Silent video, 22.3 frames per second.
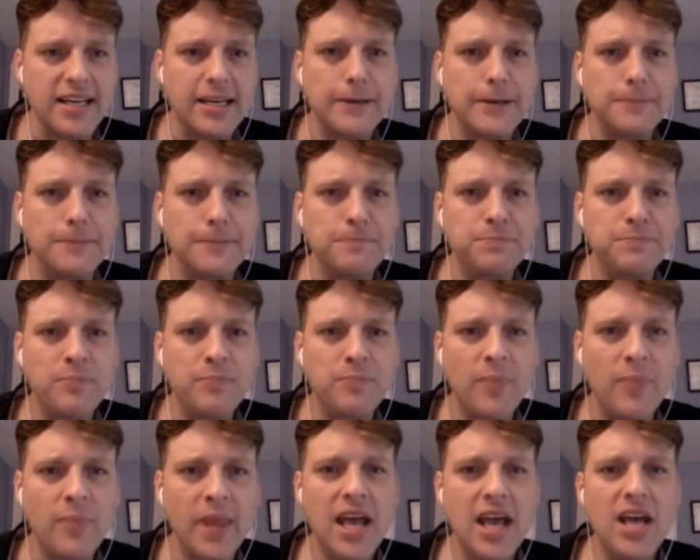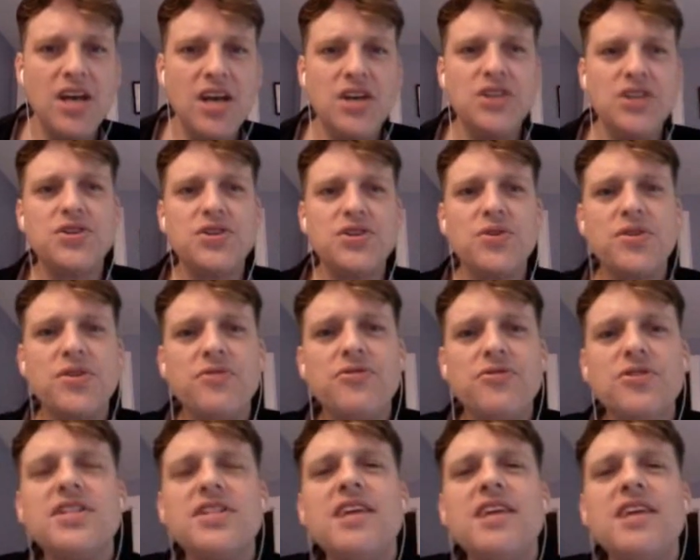here. So the
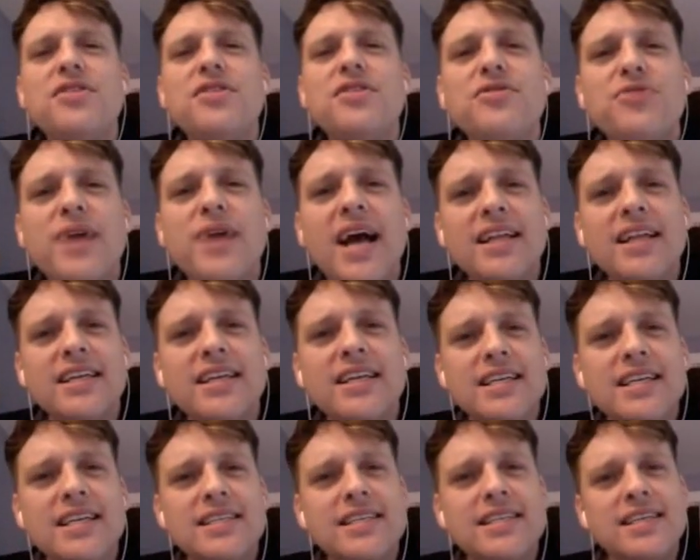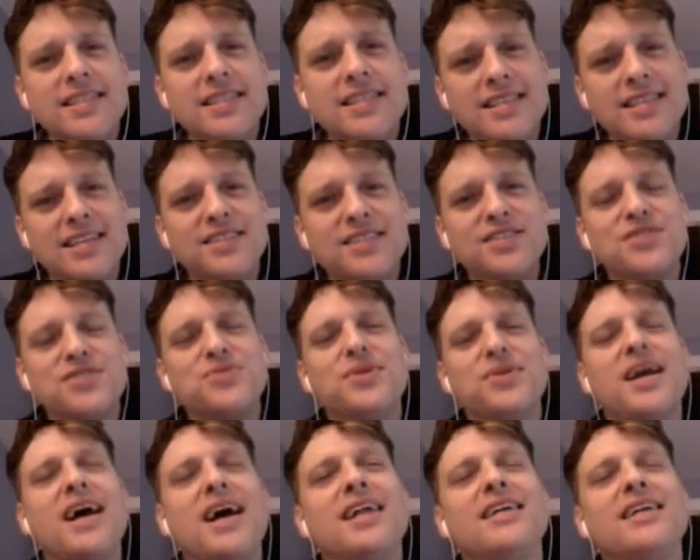first level of reality is consensus
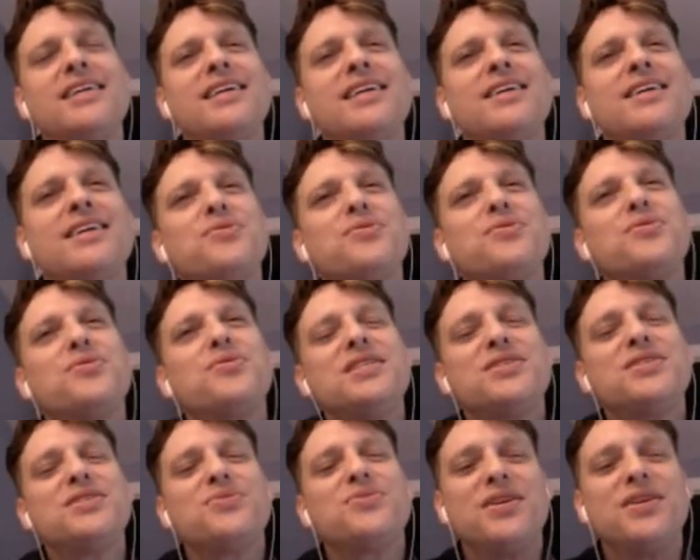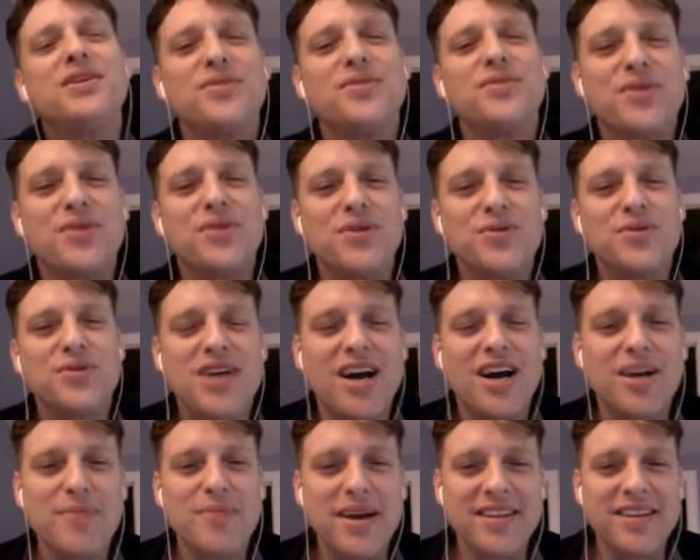reality, and the, the reason we, we,
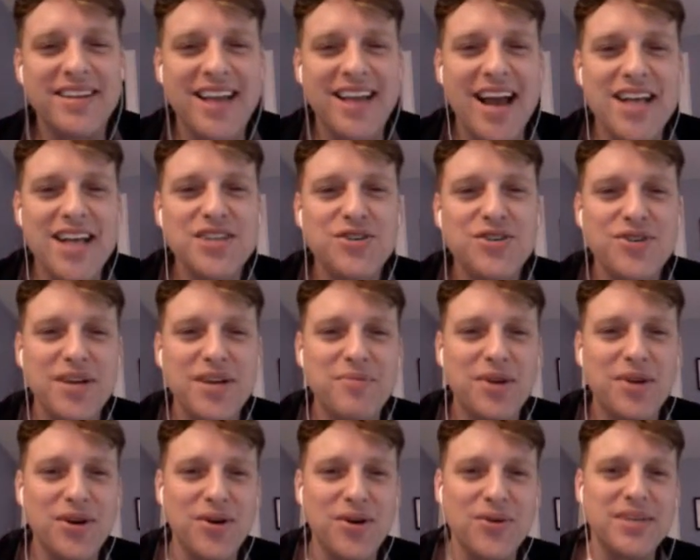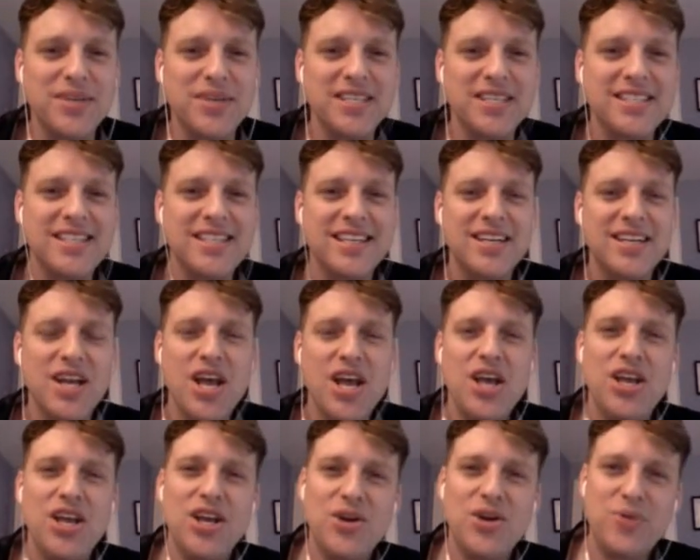talk about the ice cream cone is that
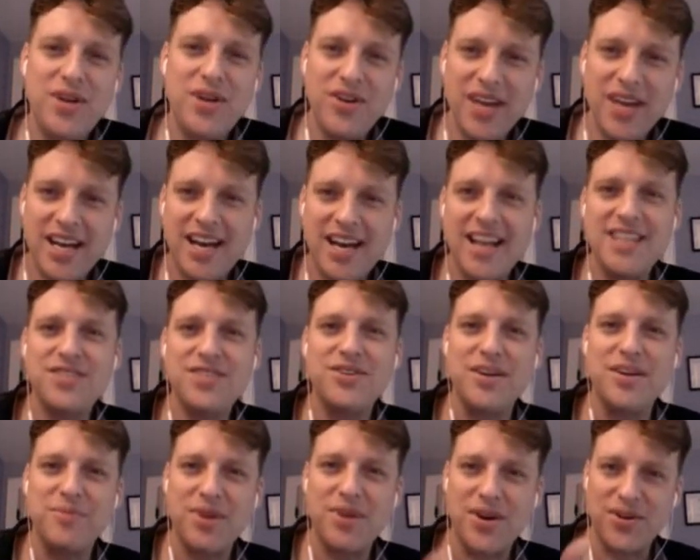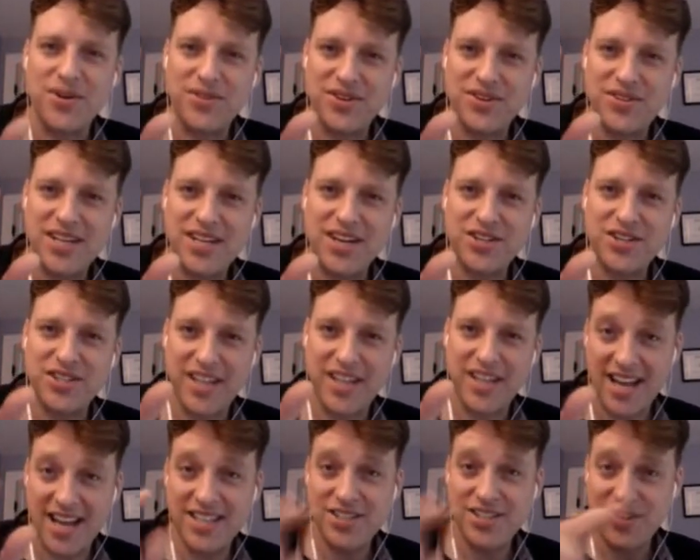you know when you get an ice cream cone, there's actually
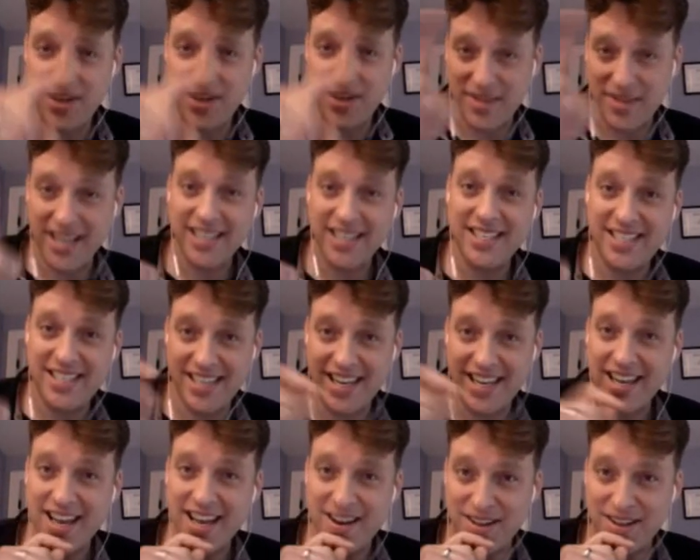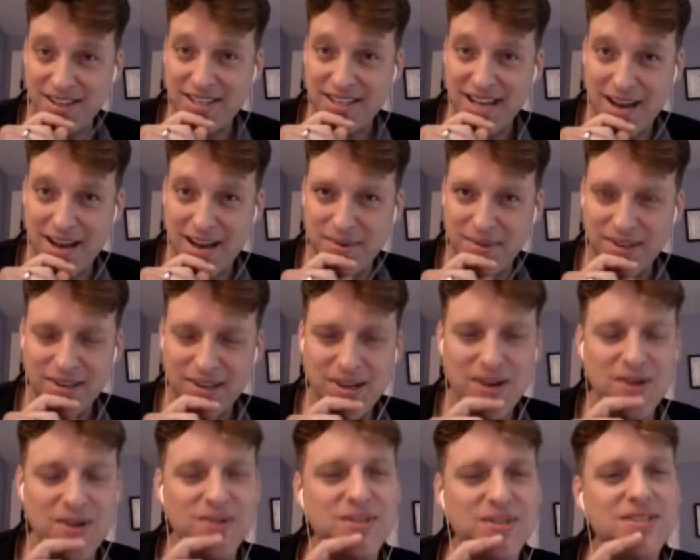ice cream like sticking out of the top of the
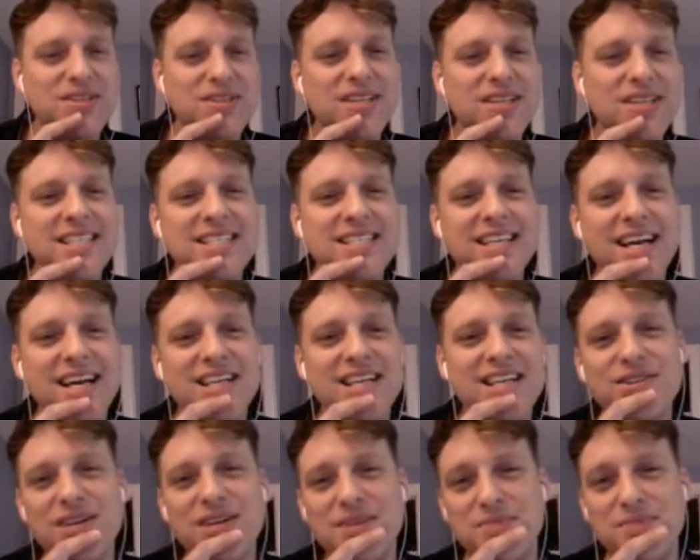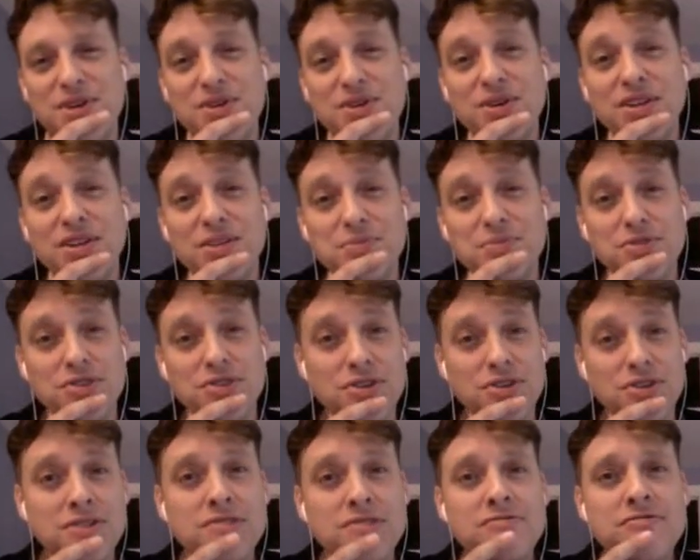cone. So that's the ice cream that you can
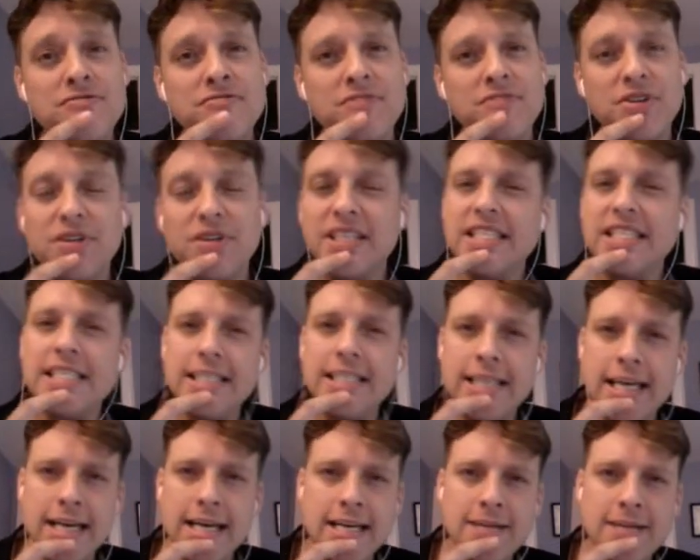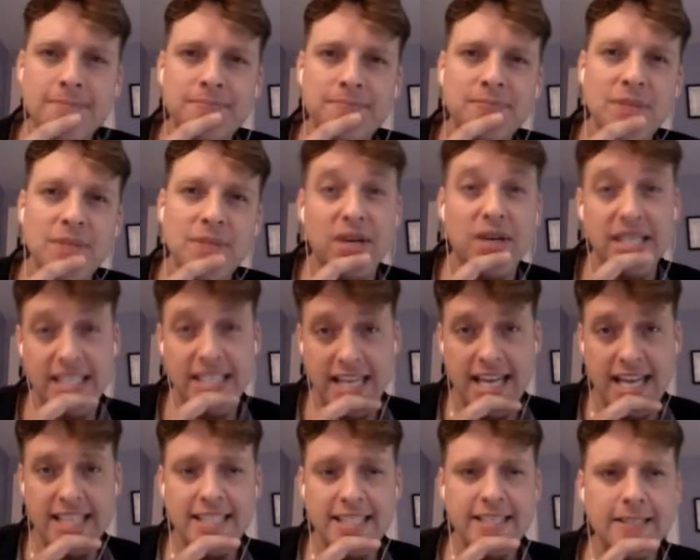observe, you can see it, you can
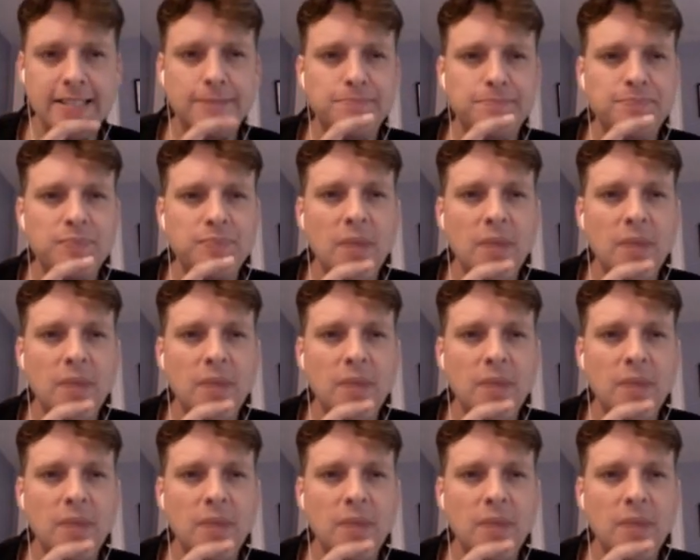taste it,